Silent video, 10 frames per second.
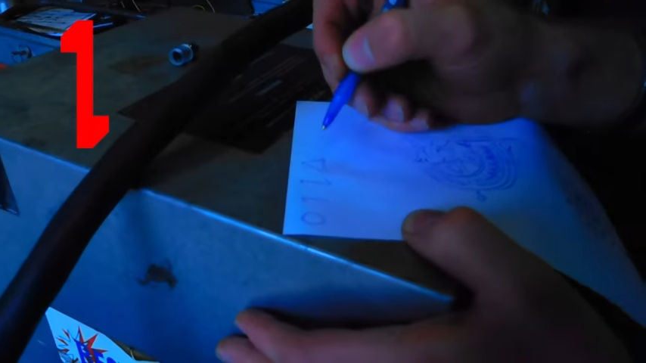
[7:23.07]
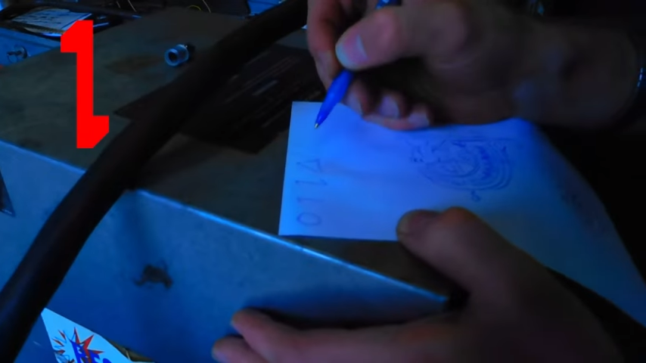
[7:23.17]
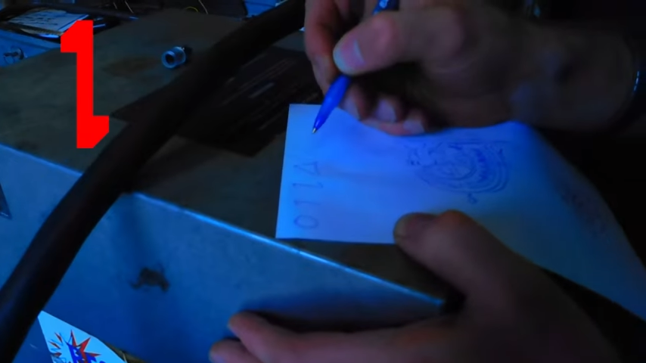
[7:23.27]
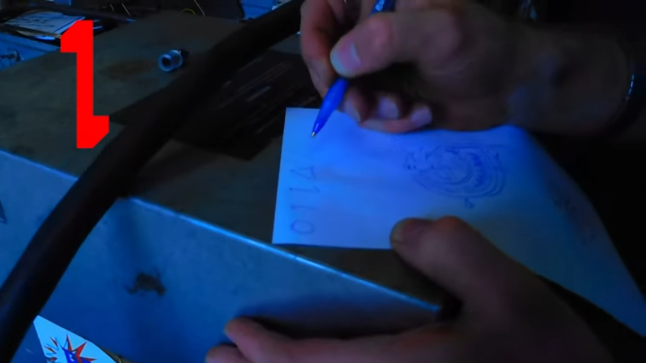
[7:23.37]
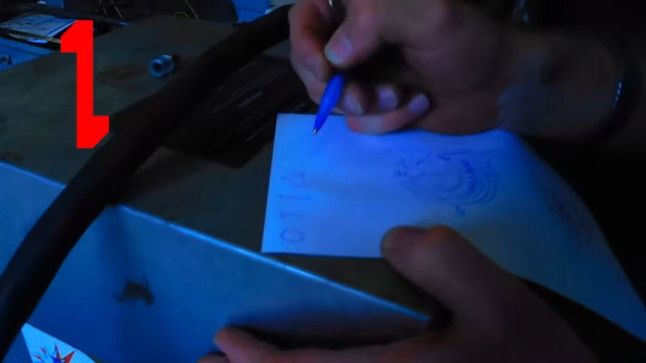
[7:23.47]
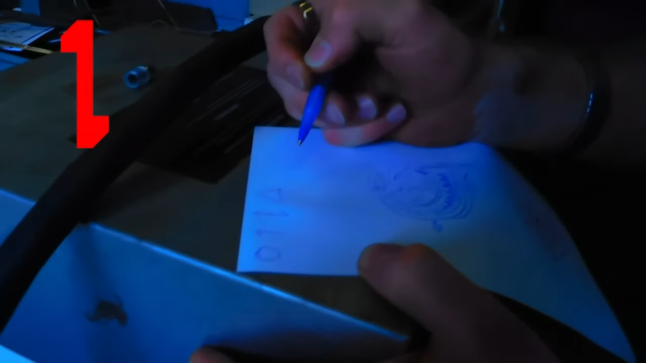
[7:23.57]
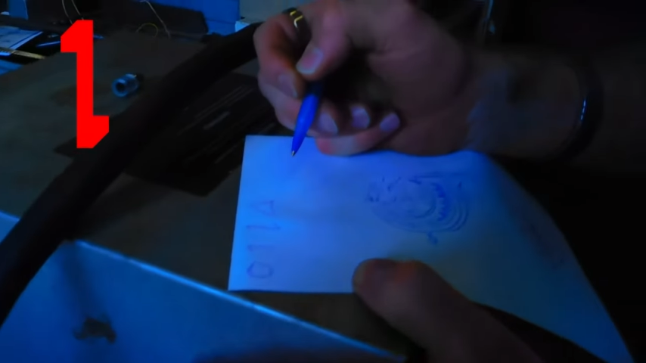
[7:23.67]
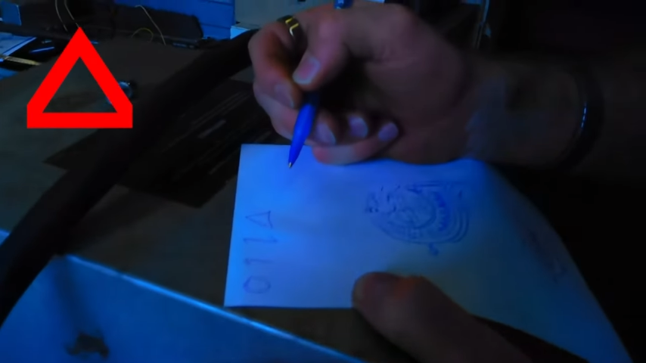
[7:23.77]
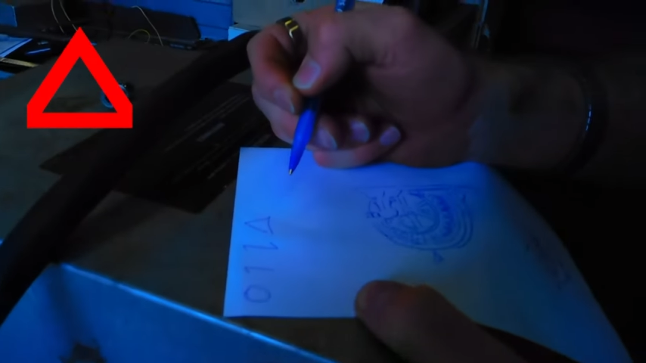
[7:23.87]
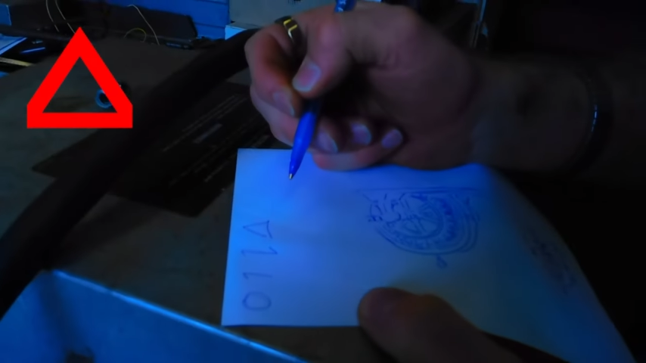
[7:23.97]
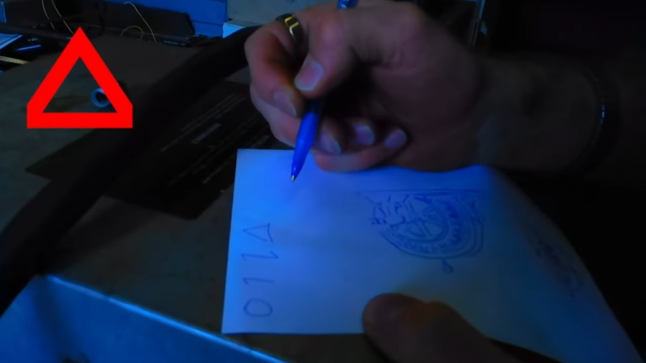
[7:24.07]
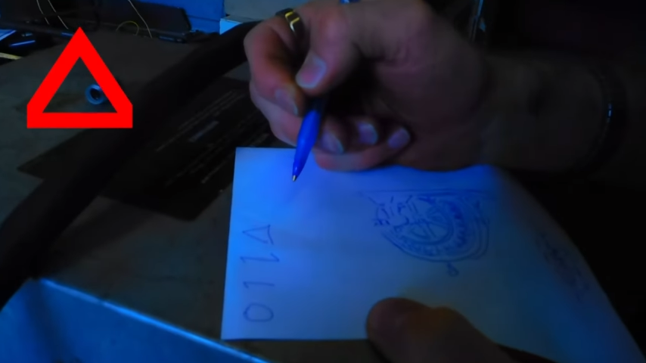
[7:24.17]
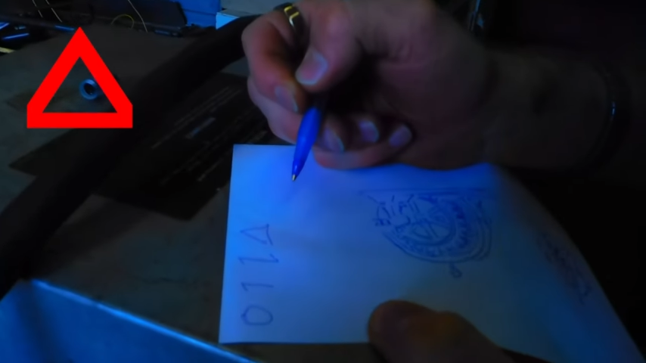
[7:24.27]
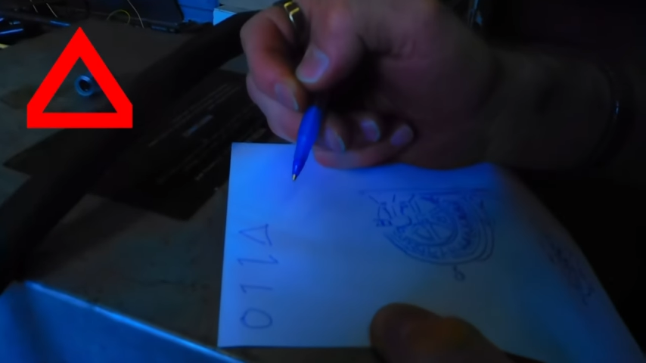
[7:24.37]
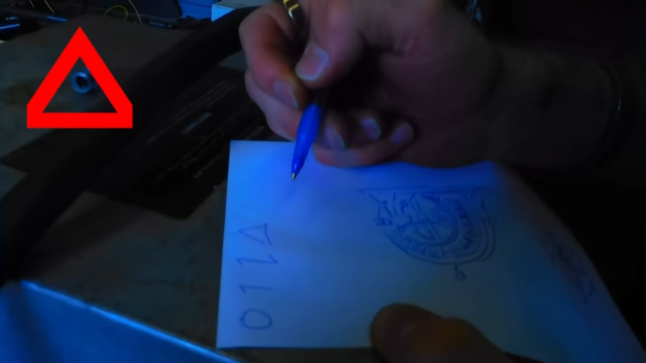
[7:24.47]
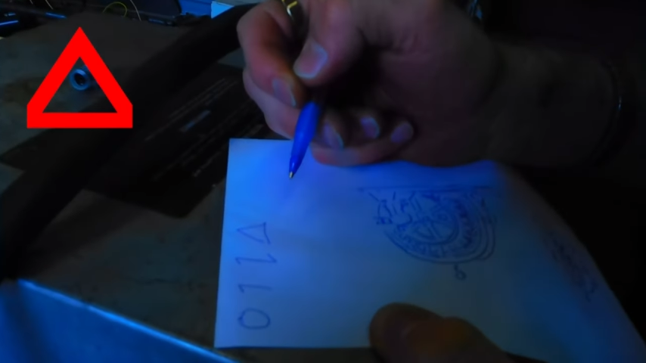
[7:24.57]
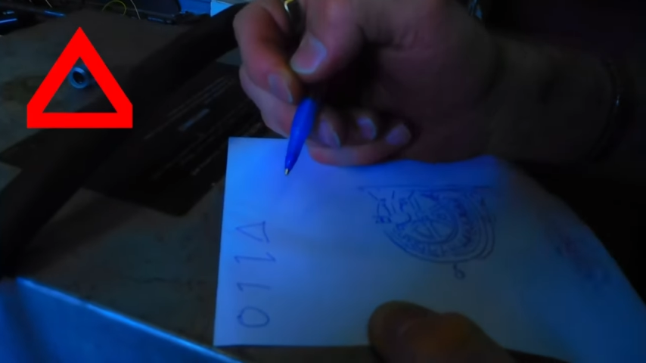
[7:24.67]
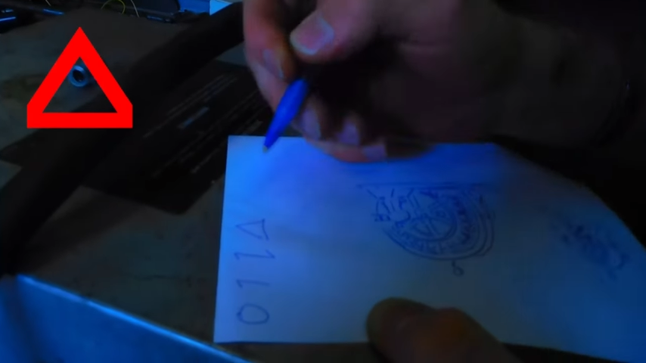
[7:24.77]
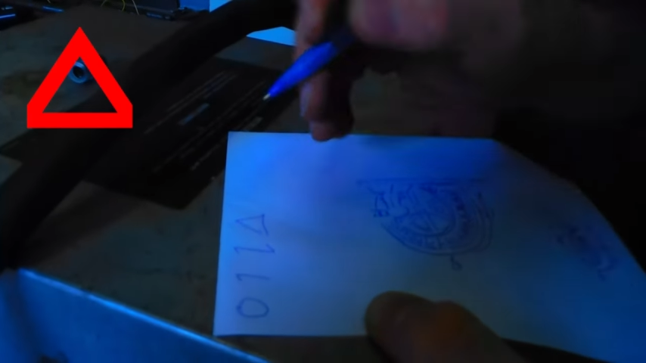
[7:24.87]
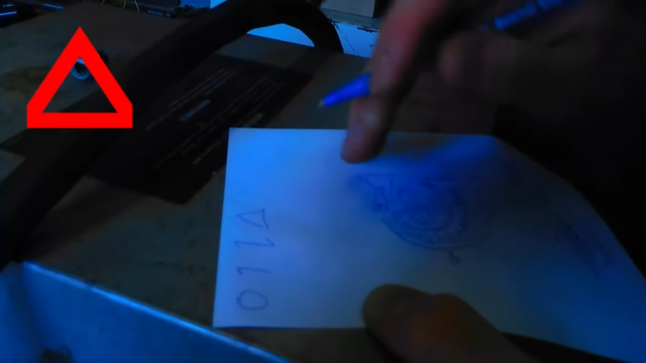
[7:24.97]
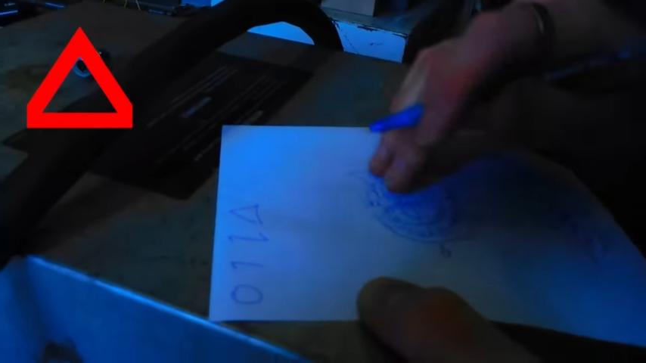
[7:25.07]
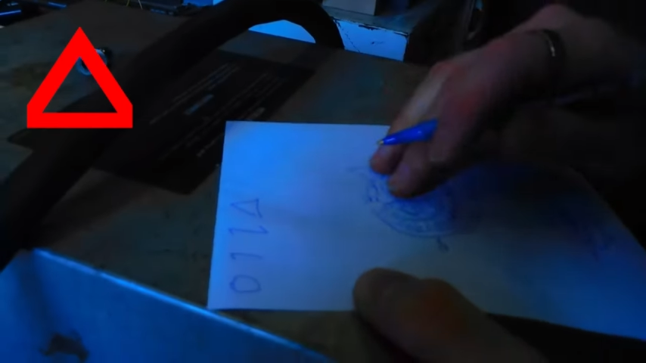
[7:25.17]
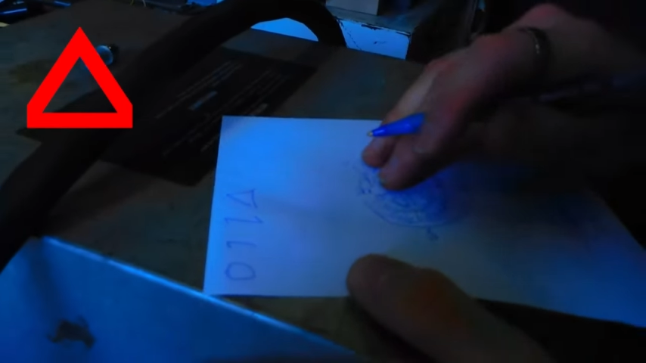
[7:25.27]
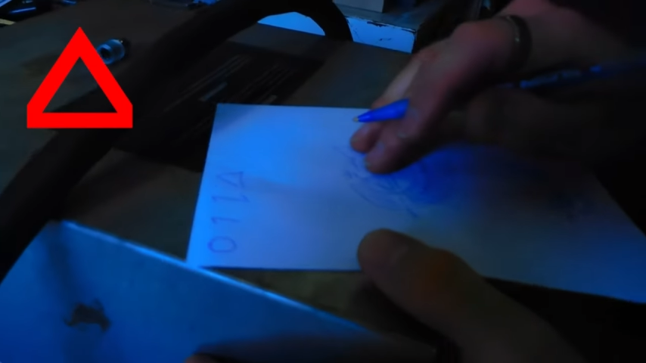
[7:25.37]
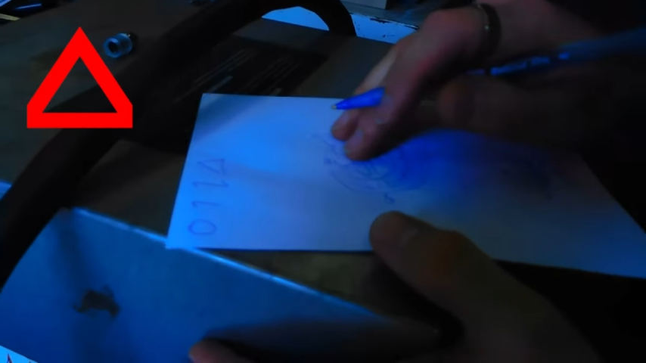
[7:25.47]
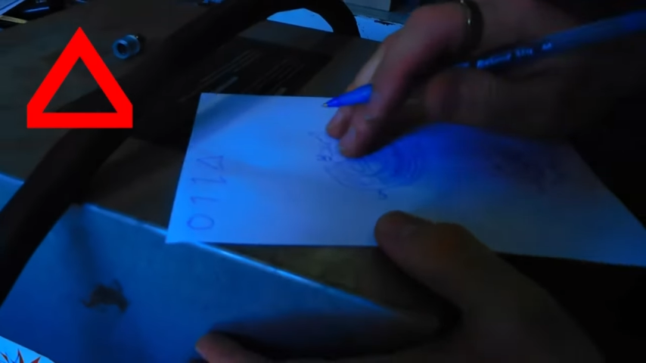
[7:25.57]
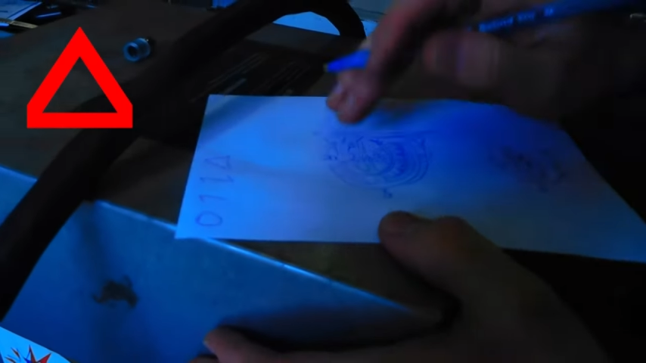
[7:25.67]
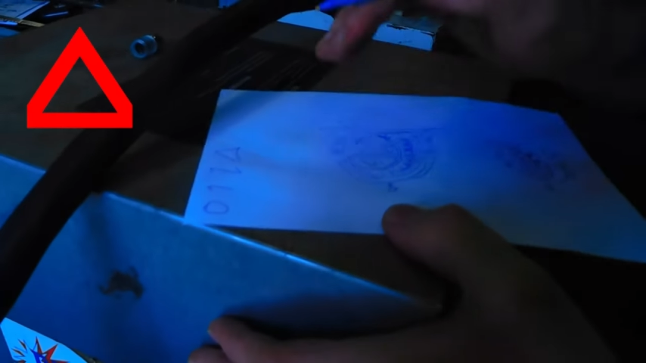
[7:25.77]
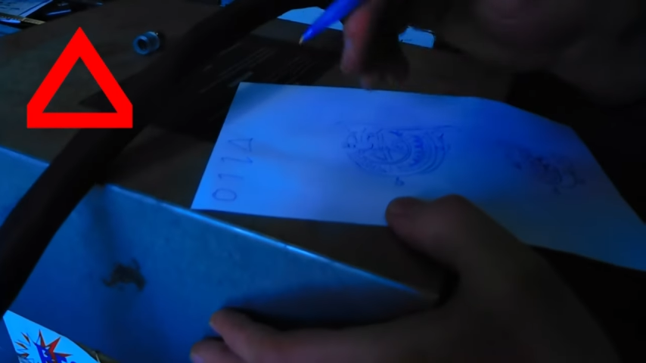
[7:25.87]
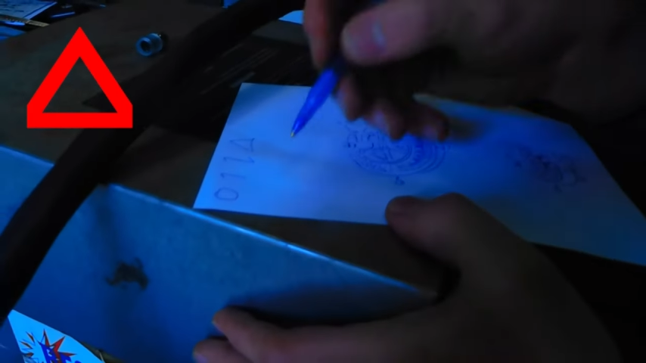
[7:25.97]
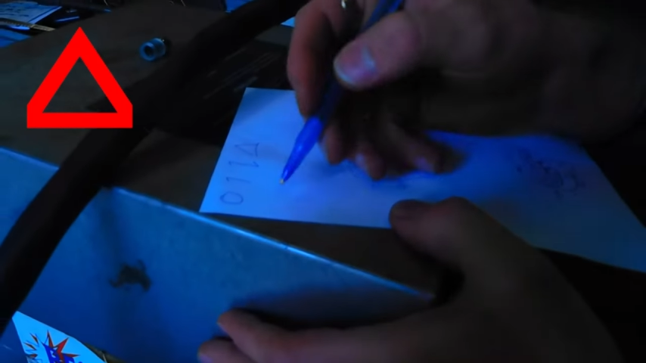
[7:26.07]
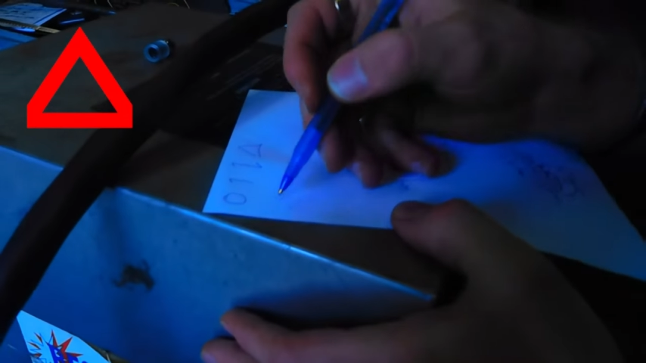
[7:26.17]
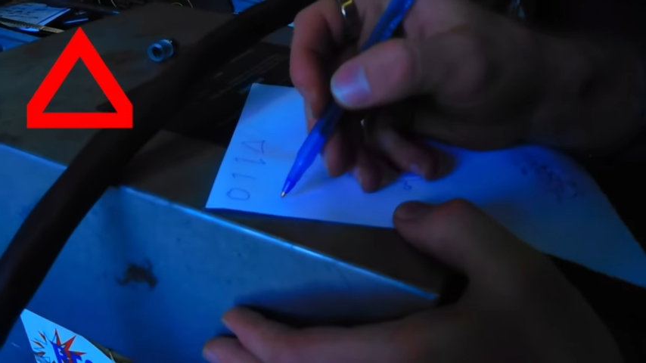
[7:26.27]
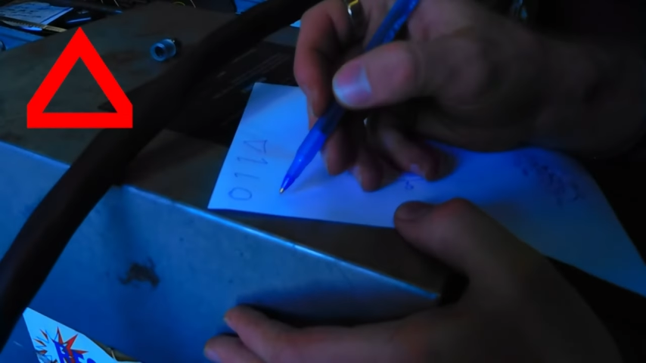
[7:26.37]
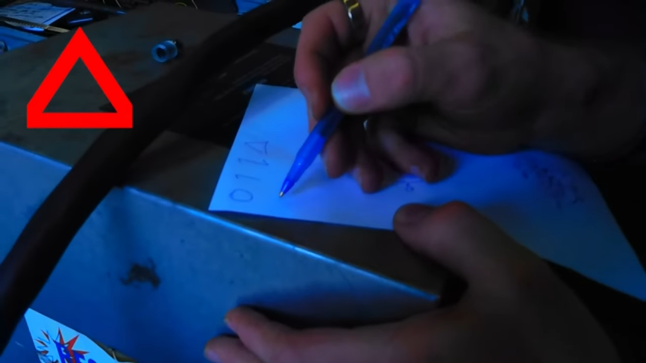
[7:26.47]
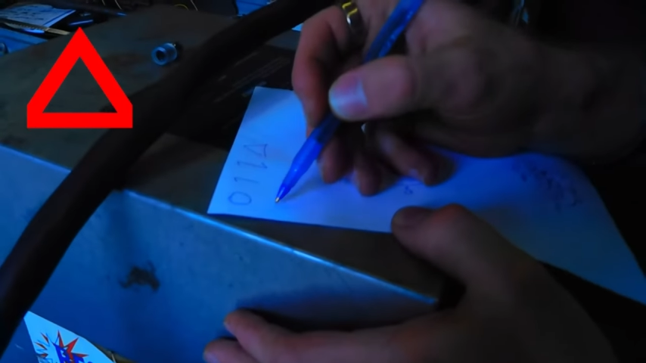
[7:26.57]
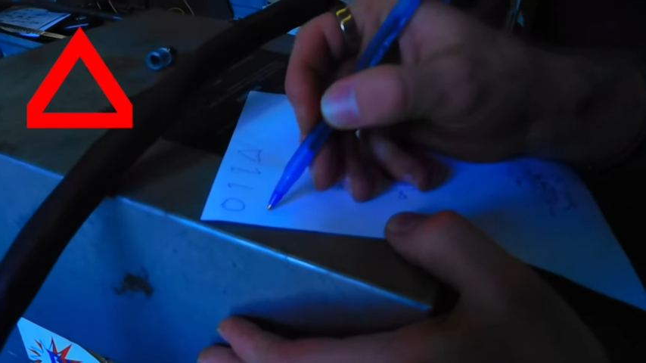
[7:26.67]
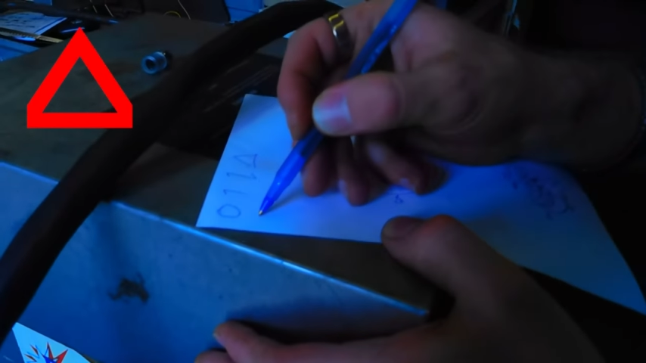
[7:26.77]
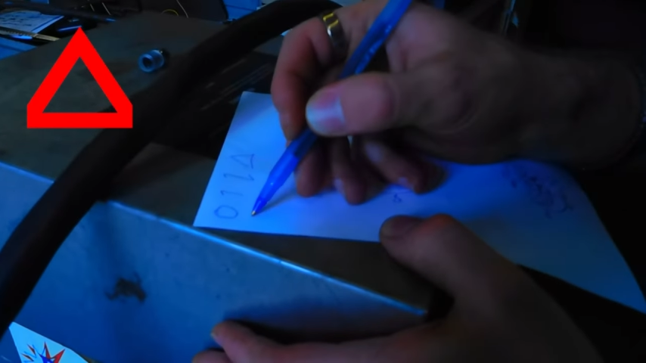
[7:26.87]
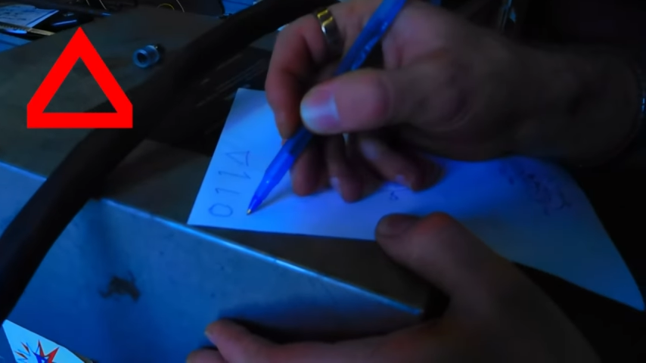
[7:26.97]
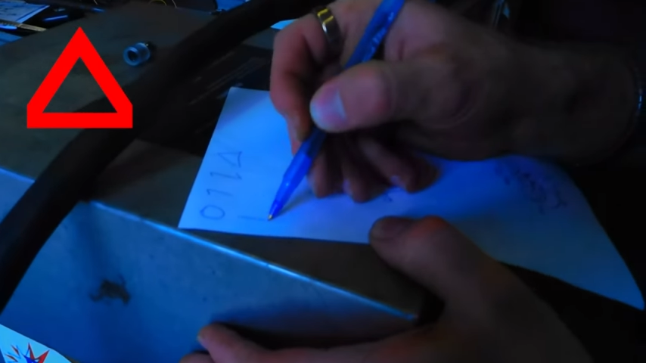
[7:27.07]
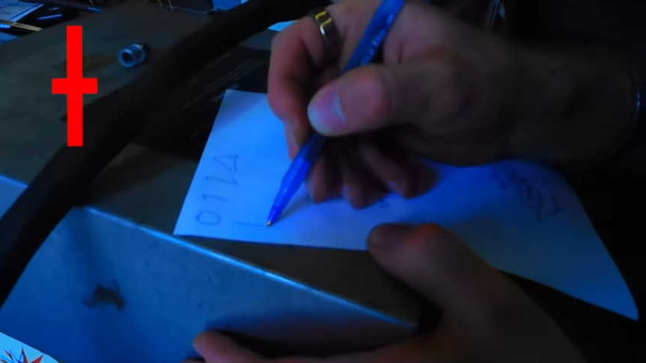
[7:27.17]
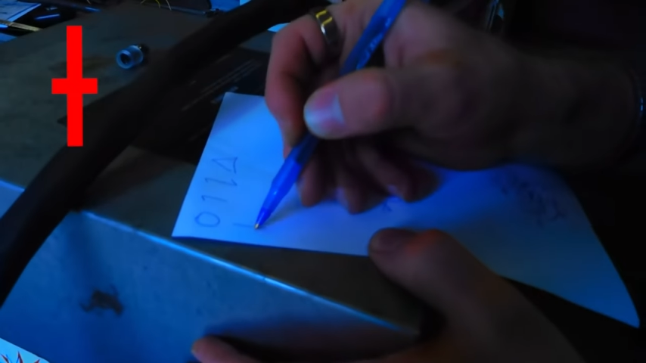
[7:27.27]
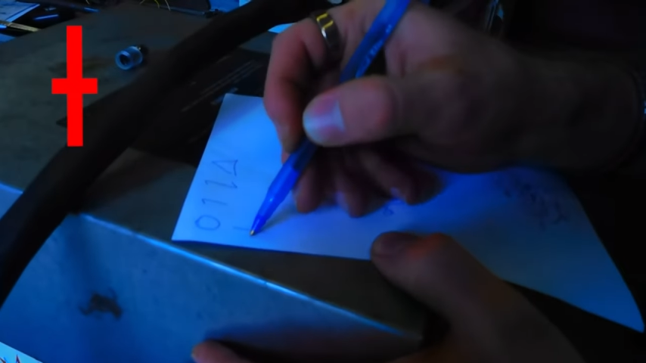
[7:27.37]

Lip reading: (no speaker visible)